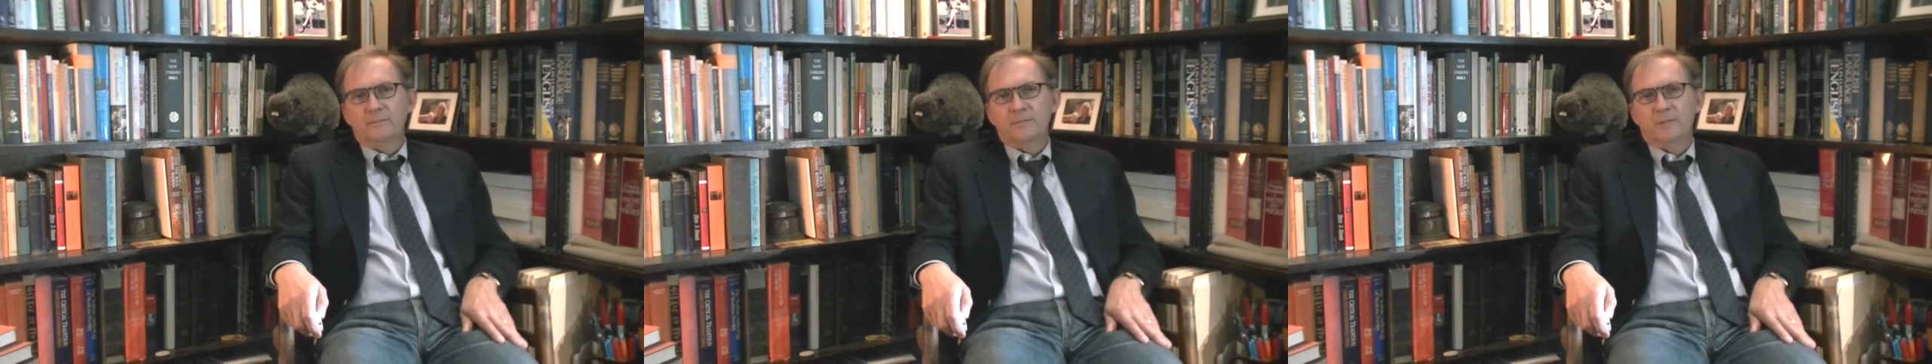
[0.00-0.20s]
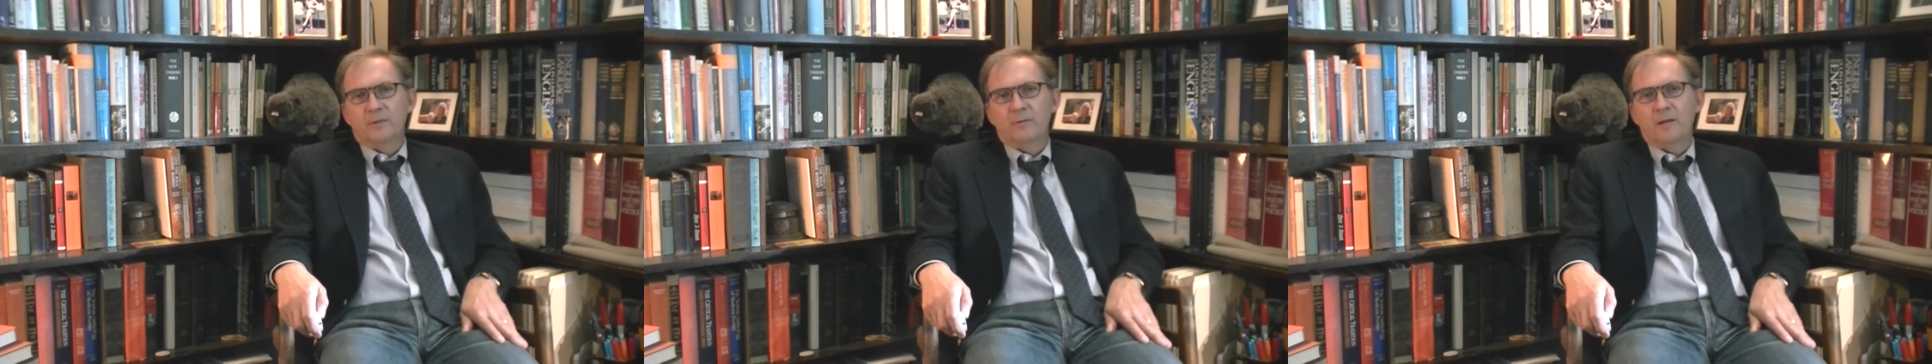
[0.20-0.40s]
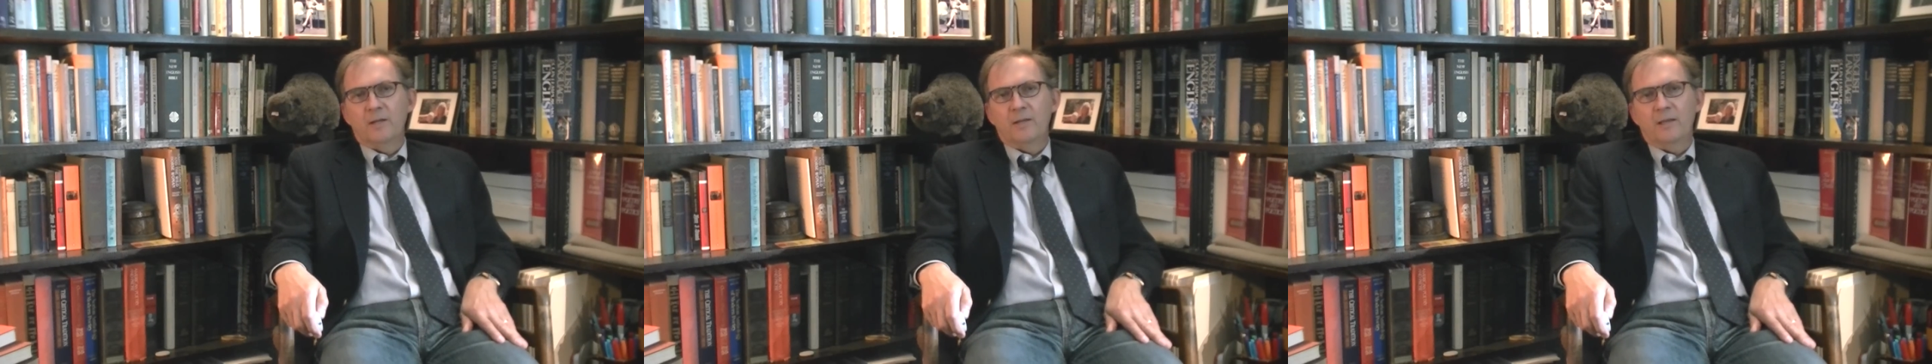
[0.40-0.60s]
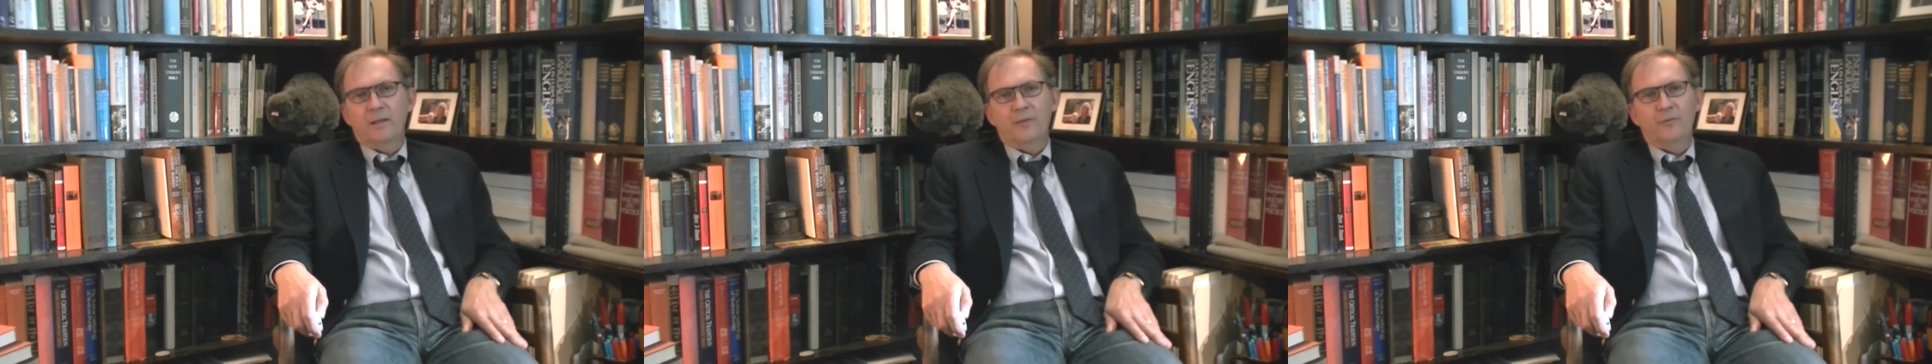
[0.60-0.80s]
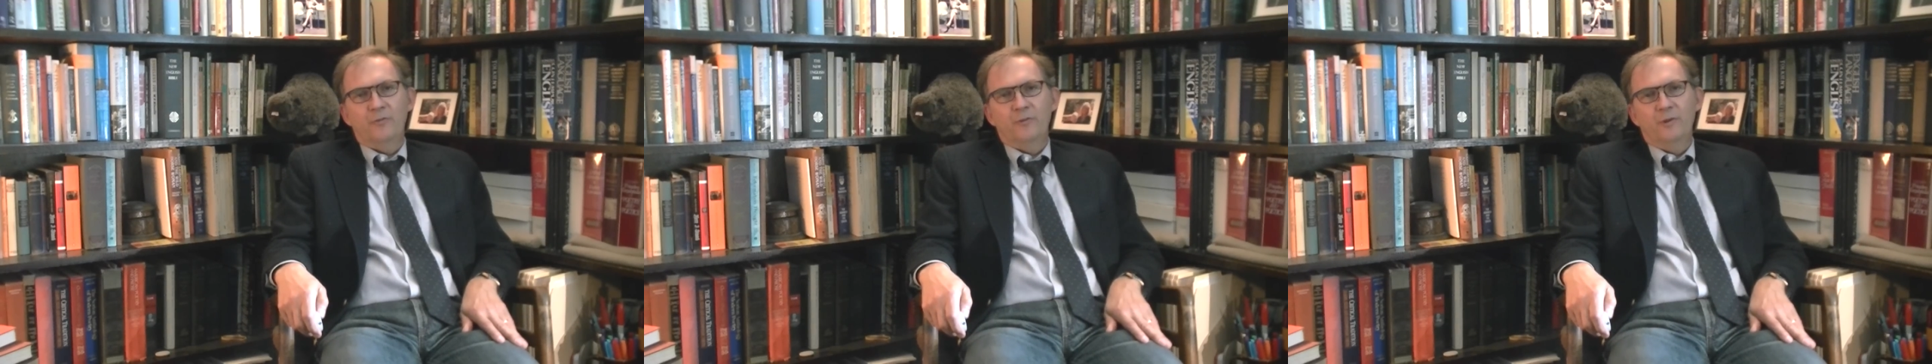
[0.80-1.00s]
All right,
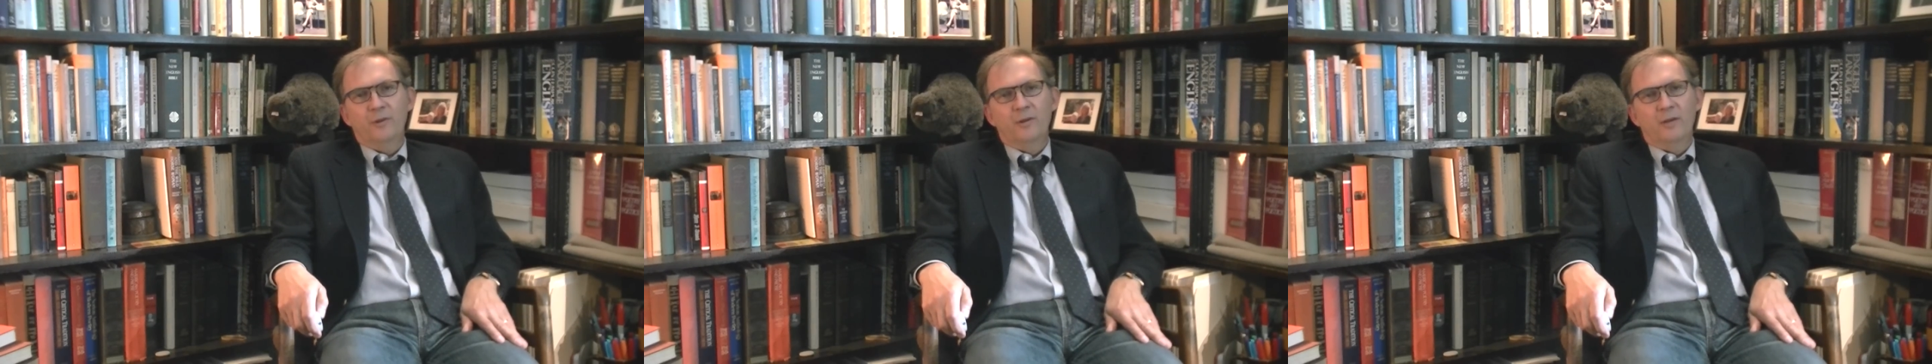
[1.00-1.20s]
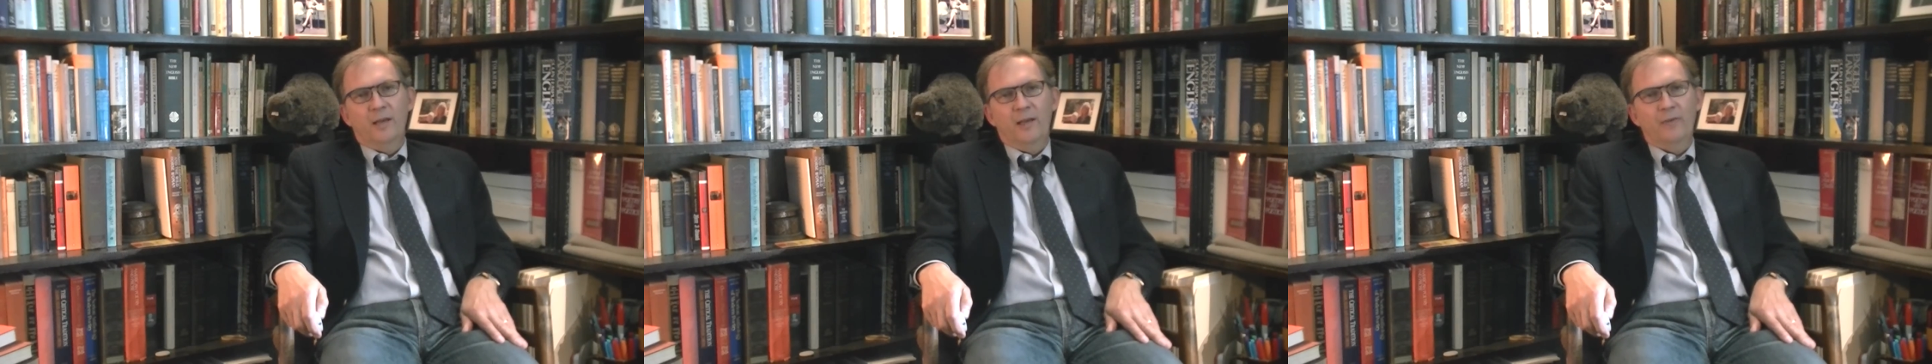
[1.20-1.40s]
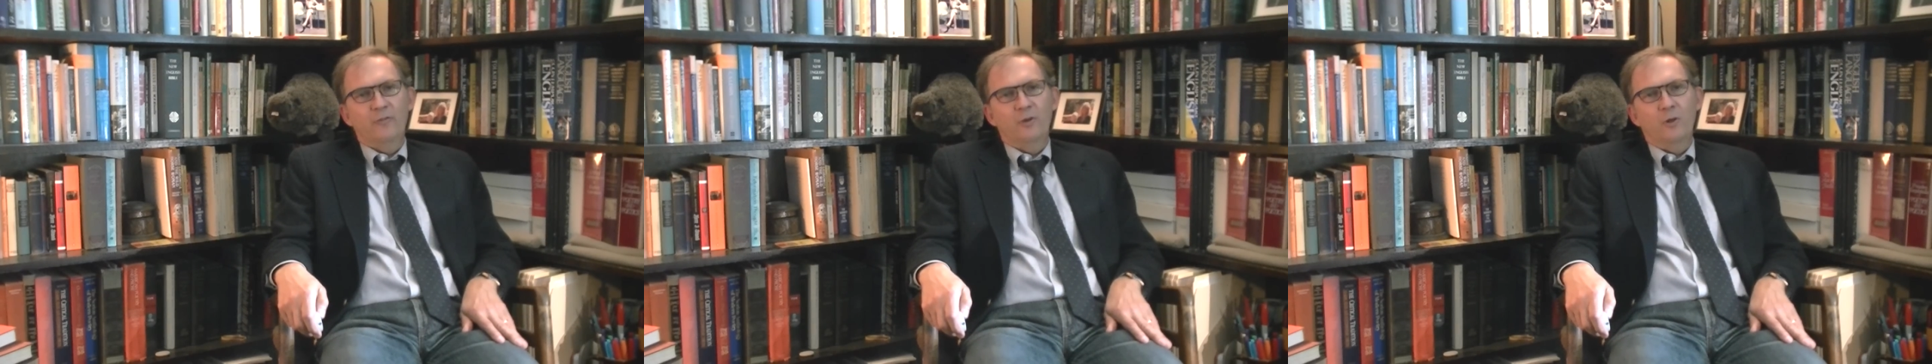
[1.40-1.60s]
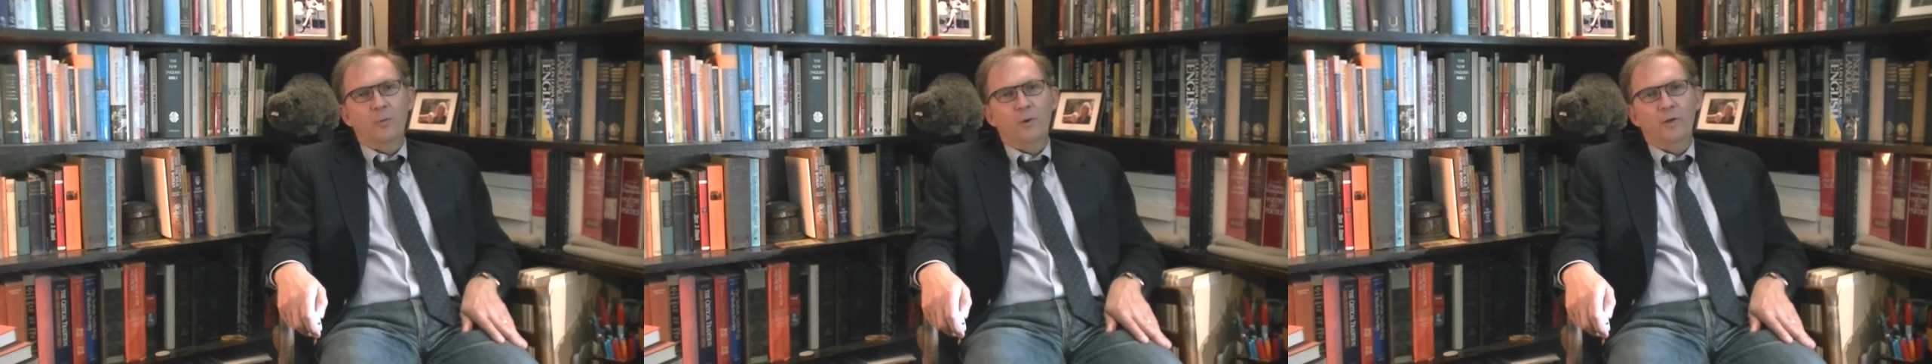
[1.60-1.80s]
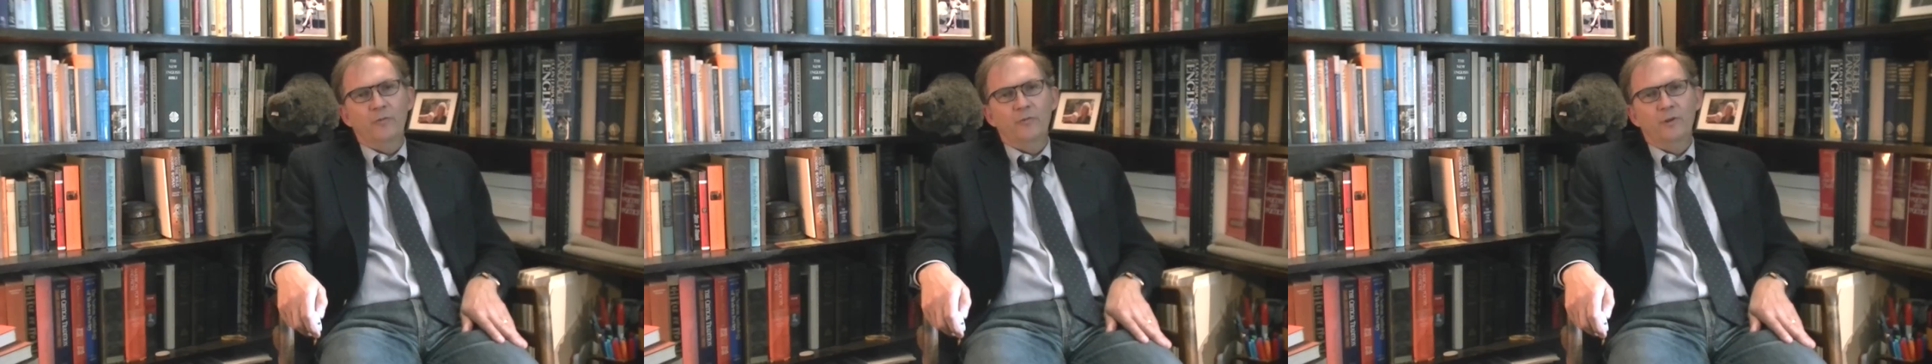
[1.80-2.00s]
as
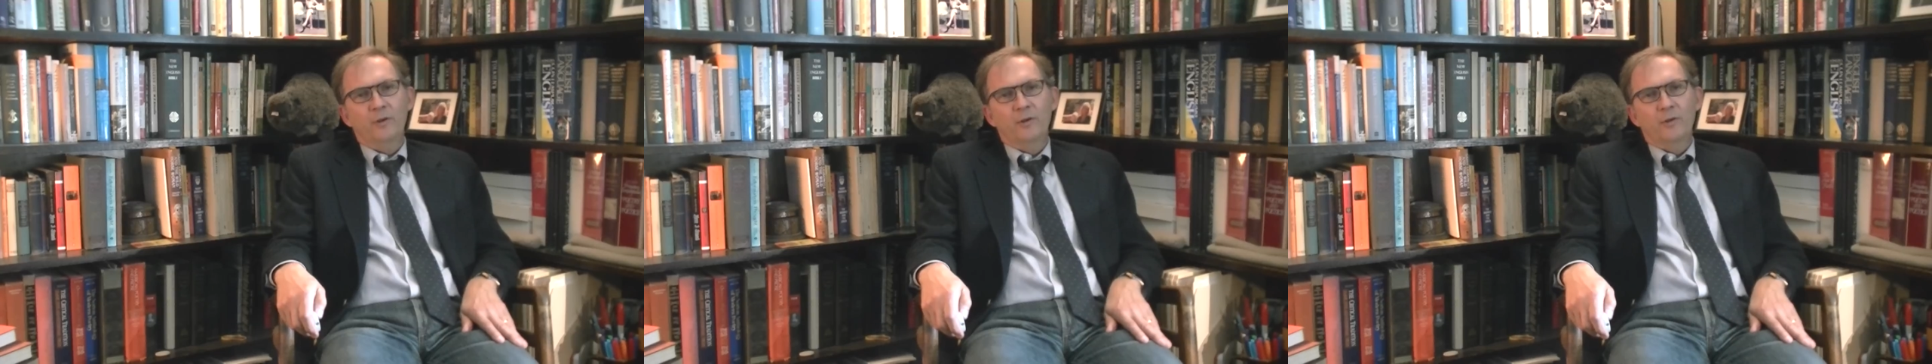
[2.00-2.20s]
always,